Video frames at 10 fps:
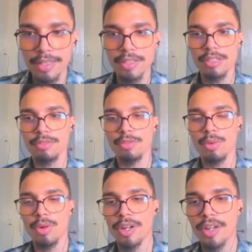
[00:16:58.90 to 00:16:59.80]
this is
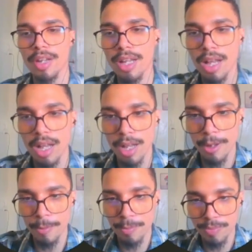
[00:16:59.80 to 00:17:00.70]
for
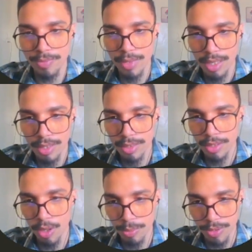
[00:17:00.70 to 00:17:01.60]

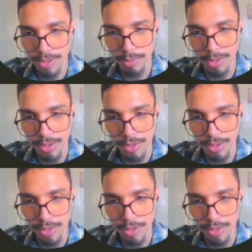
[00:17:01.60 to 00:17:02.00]
the open snippet.